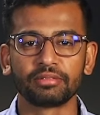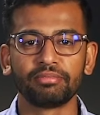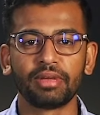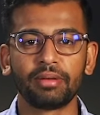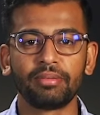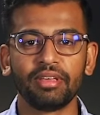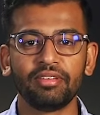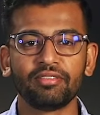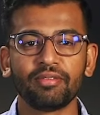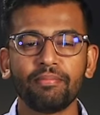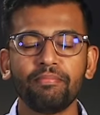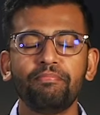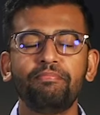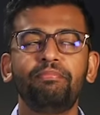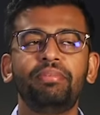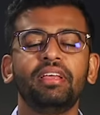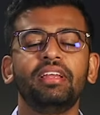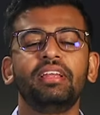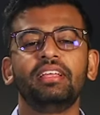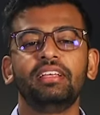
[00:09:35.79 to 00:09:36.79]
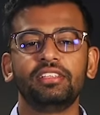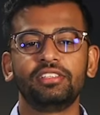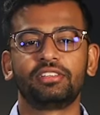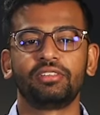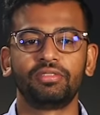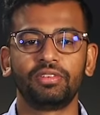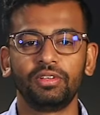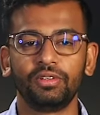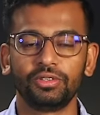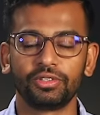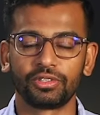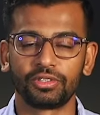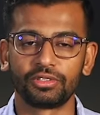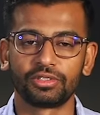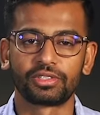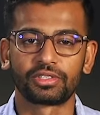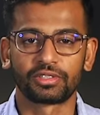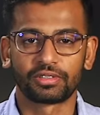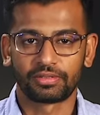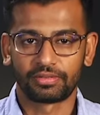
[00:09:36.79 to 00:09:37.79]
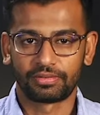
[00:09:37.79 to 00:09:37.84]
maybe even billions of users.